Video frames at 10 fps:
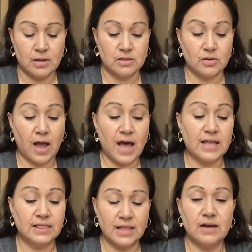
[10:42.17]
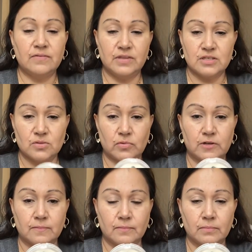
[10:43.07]
So I love this one.
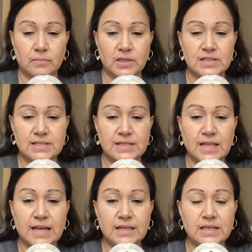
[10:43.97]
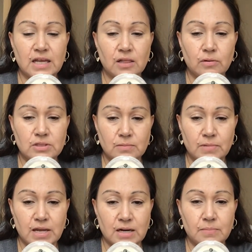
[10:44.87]
It's lightly yellow. It's a
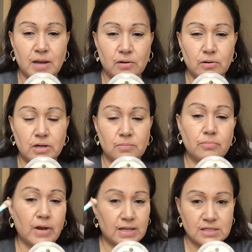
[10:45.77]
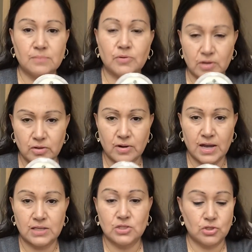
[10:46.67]
banana powder, and it brightens up your under
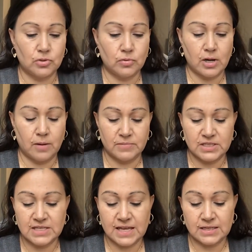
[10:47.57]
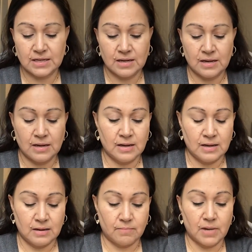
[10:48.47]
eyes to set
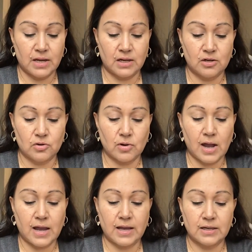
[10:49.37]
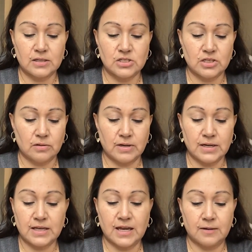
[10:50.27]
my under eye concealer. And
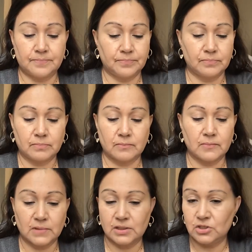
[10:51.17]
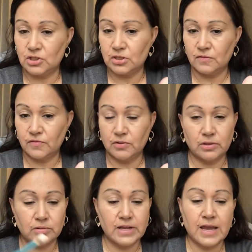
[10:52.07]
again, just a few
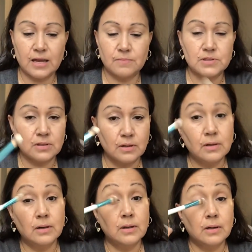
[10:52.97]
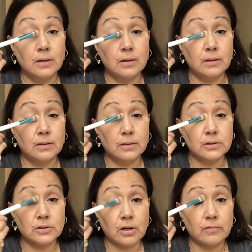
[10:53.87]
little dabs.
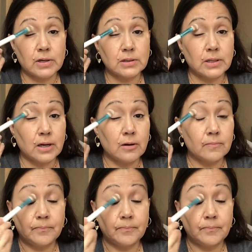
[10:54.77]
Start right there.